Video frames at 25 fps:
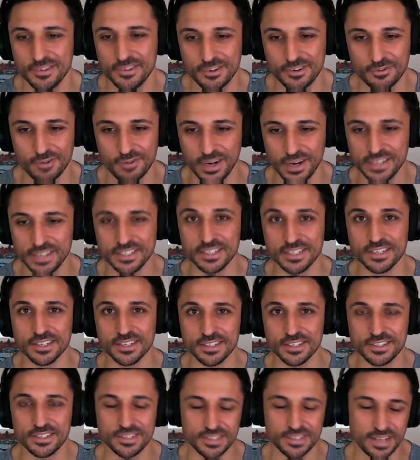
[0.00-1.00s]

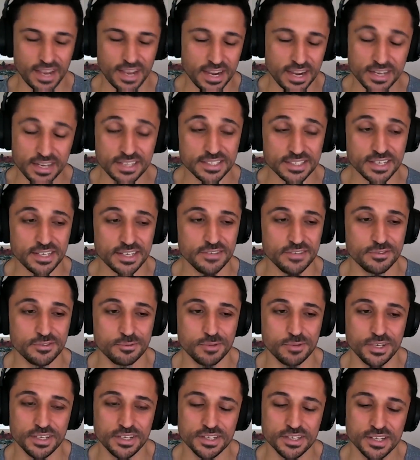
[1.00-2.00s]
craziness any day of the
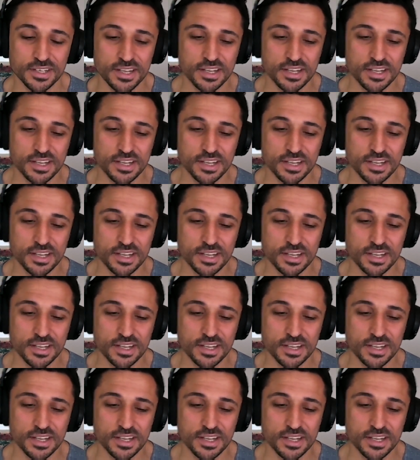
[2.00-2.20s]
week,